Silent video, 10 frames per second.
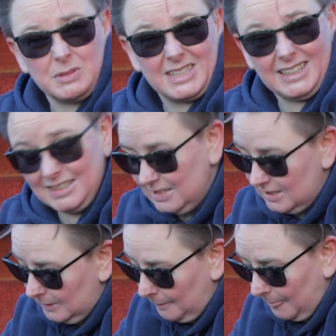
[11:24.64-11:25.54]
was dead
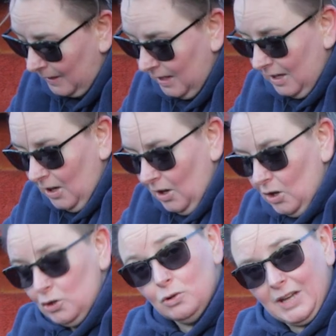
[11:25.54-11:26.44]
easy.
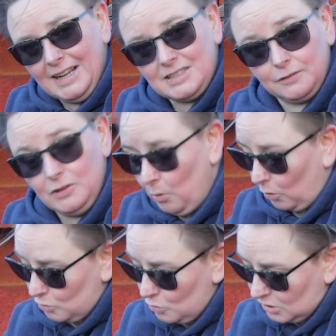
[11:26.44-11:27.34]
You guys, if you
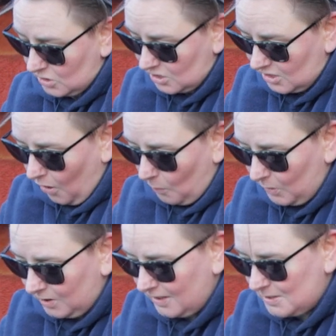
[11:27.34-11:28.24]
want, you can start
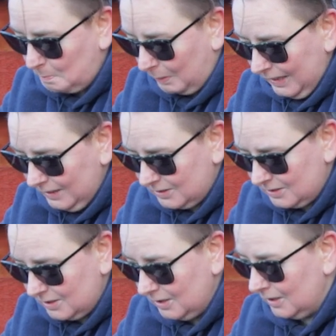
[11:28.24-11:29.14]
with this
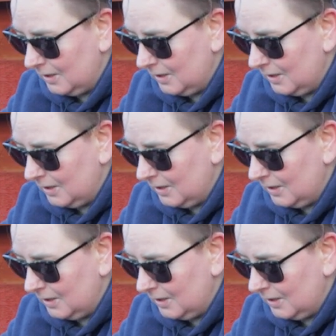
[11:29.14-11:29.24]
base